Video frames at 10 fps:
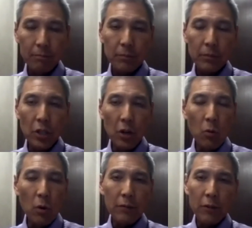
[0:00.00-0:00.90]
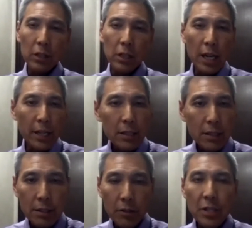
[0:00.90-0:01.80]
one of our clients,
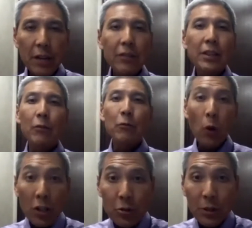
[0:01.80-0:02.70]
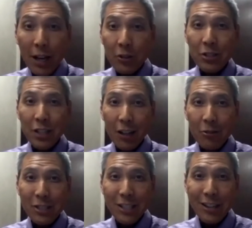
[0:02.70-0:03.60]
they're saving like
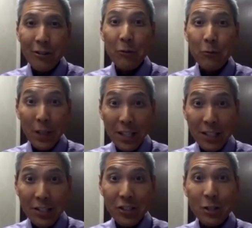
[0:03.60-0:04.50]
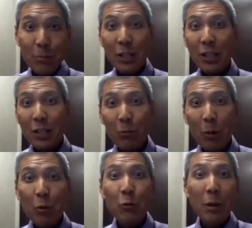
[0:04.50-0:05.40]
$400,000 a year in fees just because we
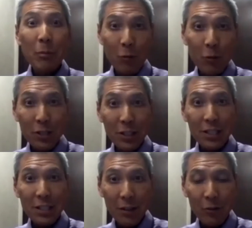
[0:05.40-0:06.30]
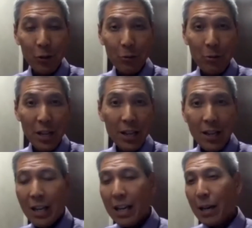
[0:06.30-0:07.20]
moved them over to this level 3.
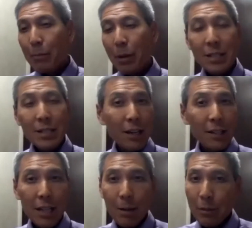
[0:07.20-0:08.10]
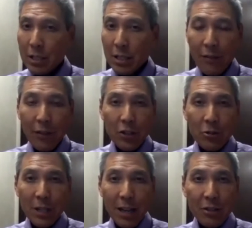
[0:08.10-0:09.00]
But it's not uncommon to save
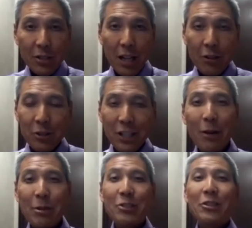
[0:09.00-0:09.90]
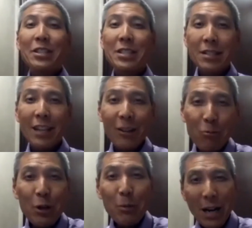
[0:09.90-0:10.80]
$100,000 a year. I mean, so this is like
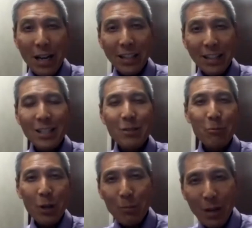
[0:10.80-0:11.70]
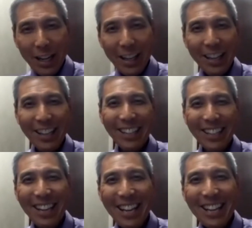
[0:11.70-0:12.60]
real money. This is real money
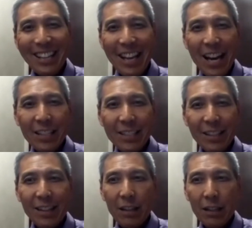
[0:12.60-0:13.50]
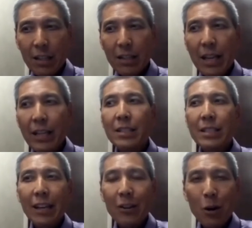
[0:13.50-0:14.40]
that they can
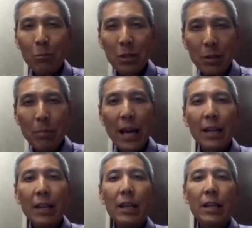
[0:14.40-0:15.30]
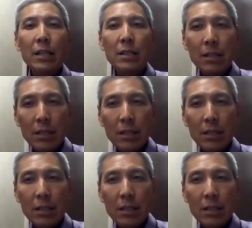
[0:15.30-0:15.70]
take home to the bank, and it's